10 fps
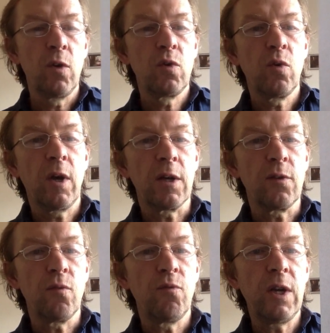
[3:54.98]
to get
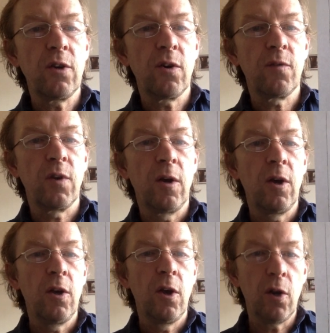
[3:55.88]
rid of
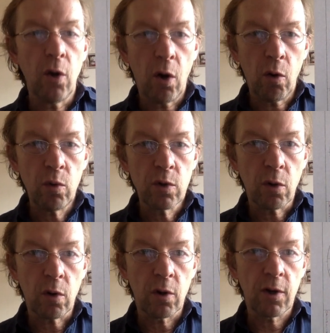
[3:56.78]
an old
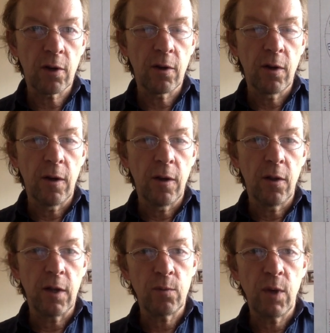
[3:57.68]
order
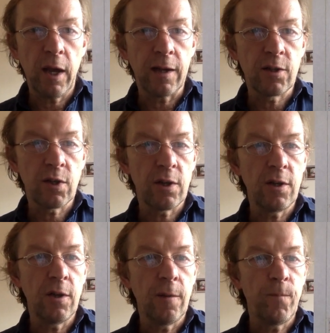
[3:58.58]
that we
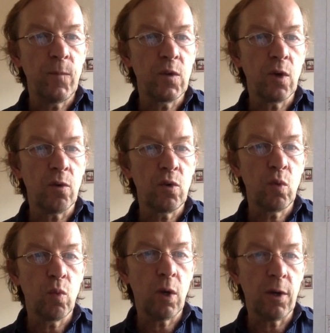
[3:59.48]
actually
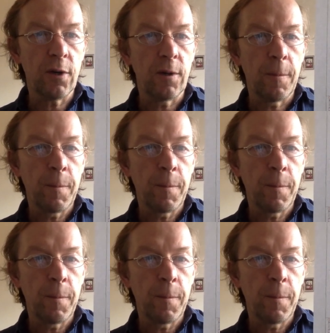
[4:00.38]
don't want.